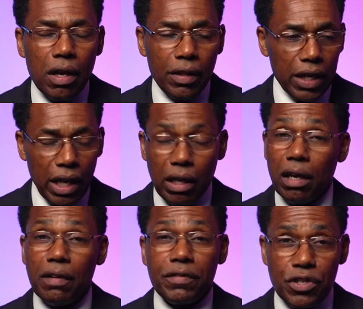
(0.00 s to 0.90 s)
and that I
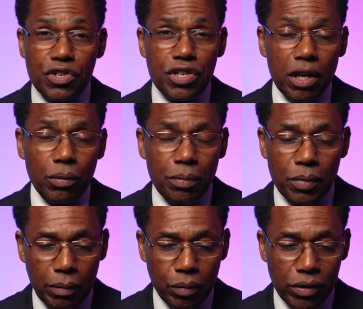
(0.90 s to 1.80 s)
love to share with
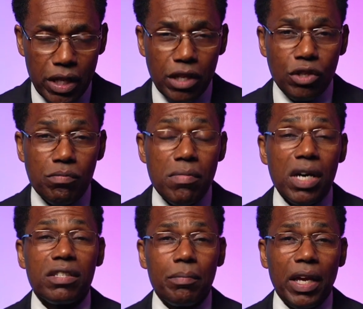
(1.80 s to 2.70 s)
people is that you
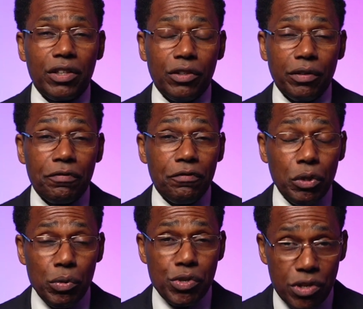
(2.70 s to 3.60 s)
must make your
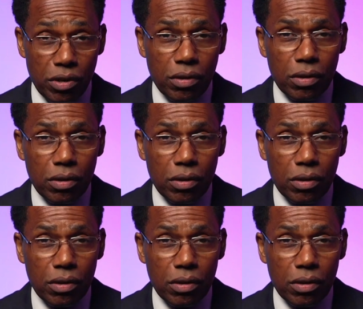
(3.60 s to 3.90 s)
future